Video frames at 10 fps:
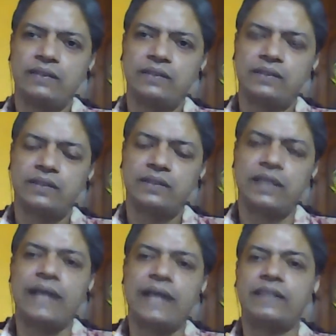The
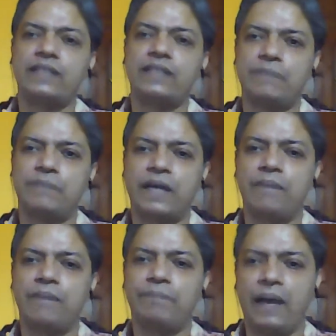characters become
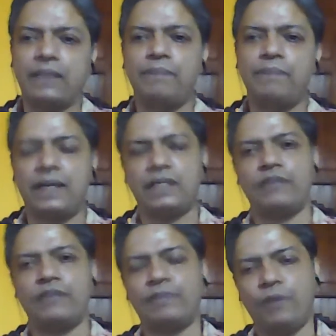part and parcel of
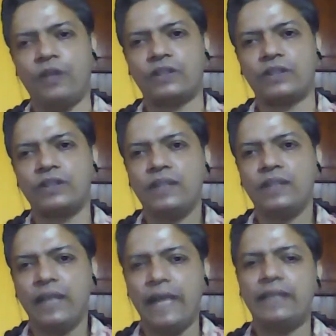the plot,
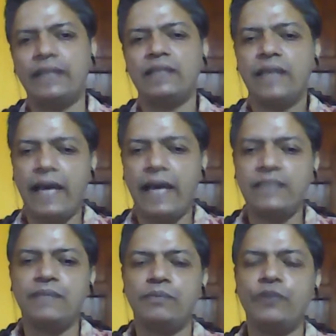and as they
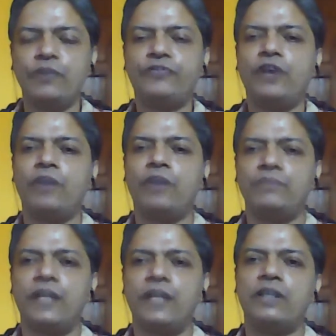move from
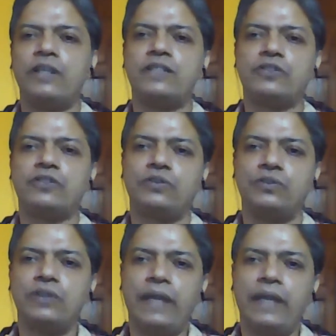ignorance to
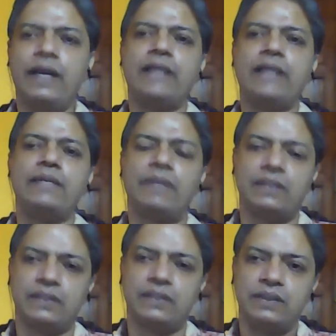enlightenment,
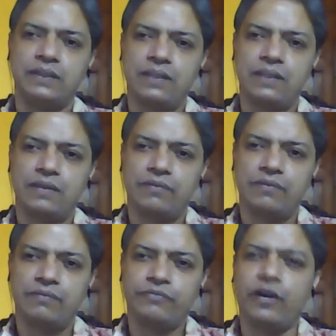
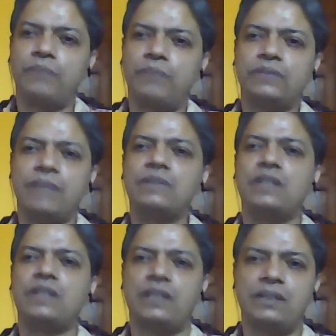from
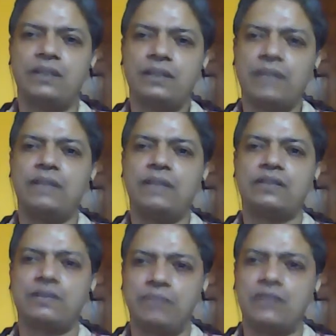tamas
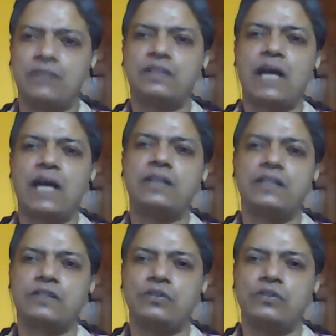means darkness,
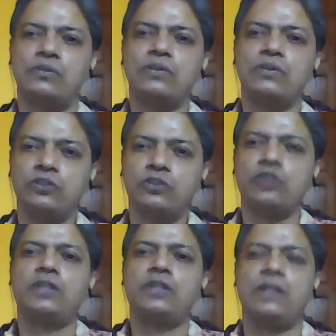to
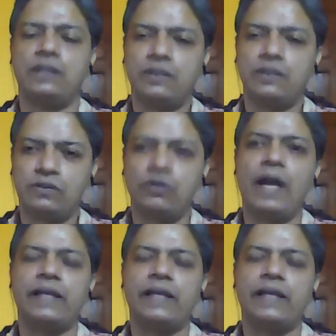jyoti, to light,